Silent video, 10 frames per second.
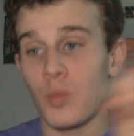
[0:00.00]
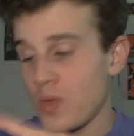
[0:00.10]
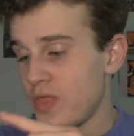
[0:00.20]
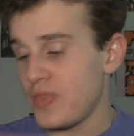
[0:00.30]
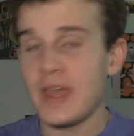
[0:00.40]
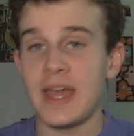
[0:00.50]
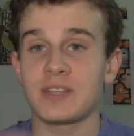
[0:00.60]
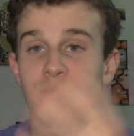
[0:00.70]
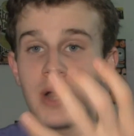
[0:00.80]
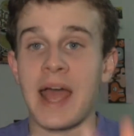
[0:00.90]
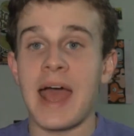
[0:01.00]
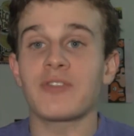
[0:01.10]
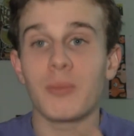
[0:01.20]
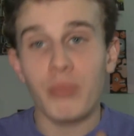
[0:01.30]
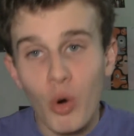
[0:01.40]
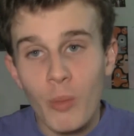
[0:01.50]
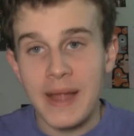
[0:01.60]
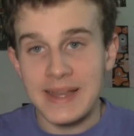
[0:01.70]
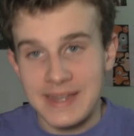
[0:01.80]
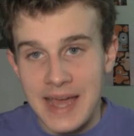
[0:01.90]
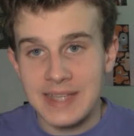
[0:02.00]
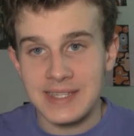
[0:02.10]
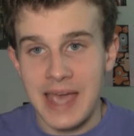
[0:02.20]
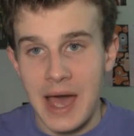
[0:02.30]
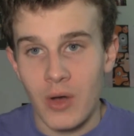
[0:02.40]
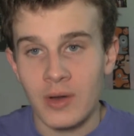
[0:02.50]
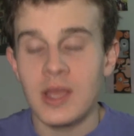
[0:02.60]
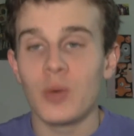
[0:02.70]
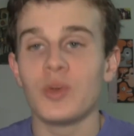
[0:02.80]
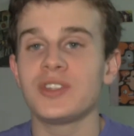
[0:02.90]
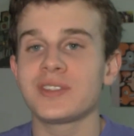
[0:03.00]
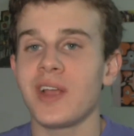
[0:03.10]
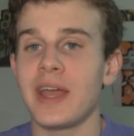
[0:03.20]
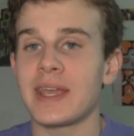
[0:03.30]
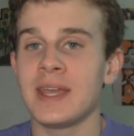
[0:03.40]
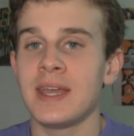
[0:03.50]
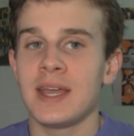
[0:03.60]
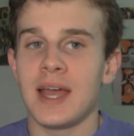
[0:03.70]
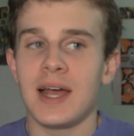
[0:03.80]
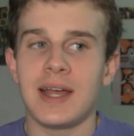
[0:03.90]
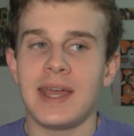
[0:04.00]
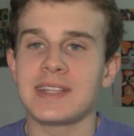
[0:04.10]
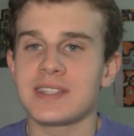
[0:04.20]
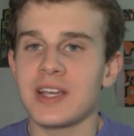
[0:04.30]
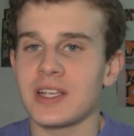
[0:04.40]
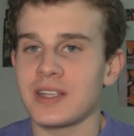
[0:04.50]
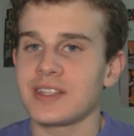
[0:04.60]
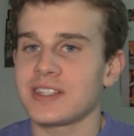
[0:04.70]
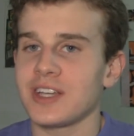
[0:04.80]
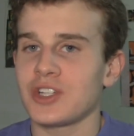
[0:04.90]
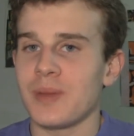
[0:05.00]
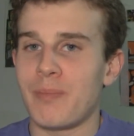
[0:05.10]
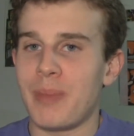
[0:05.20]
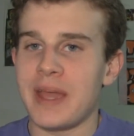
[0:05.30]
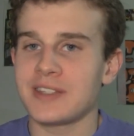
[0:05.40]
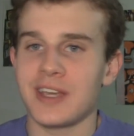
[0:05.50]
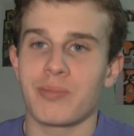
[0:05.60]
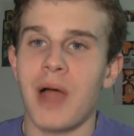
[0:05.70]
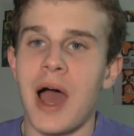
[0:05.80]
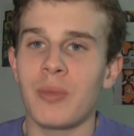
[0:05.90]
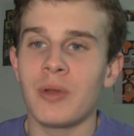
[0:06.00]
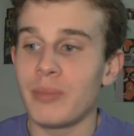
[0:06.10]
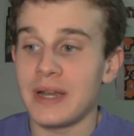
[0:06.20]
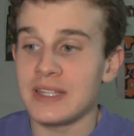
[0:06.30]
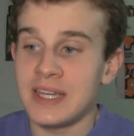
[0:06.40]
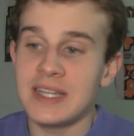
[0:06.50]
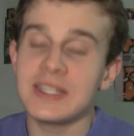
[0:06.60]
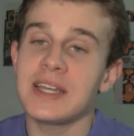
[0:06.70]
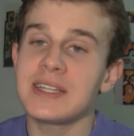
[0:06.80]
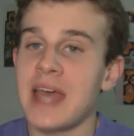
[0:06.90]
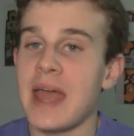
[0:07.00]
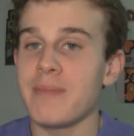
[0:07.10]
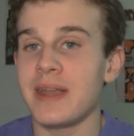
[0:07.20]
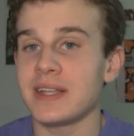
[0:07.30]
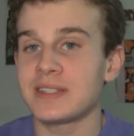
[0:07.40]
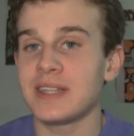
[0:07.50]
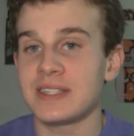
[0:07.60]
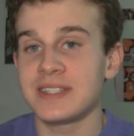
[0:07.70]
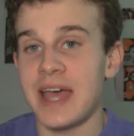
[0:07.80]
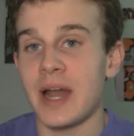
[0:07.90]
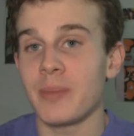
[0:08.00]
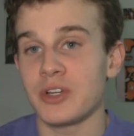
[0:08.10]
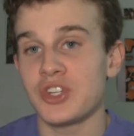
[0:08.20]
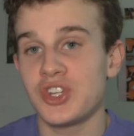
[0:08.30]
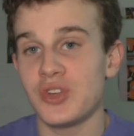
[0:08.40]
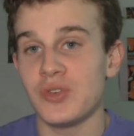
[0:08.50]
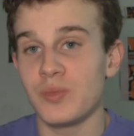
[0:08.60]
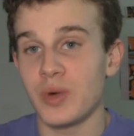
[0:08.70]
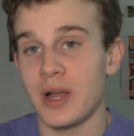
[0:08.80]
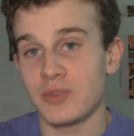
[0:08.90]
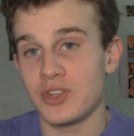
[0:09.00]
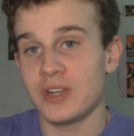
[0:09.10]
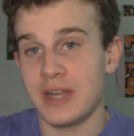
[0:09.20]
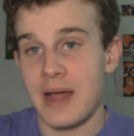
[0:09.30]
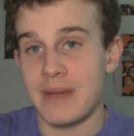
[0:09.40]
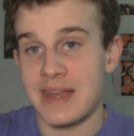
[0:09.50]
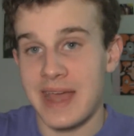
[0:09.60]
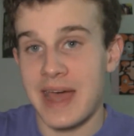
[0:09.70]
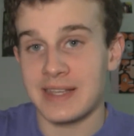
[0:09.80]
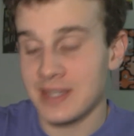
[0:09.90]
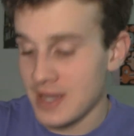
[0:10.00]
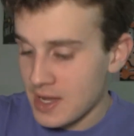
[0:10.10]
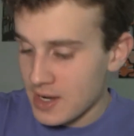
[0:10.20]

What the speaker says: with this, but I have to pull my desk out, which is like, it's like such a basic problem, but it takes like 10 minutes to set up a shoot when I'm shooting at my desk.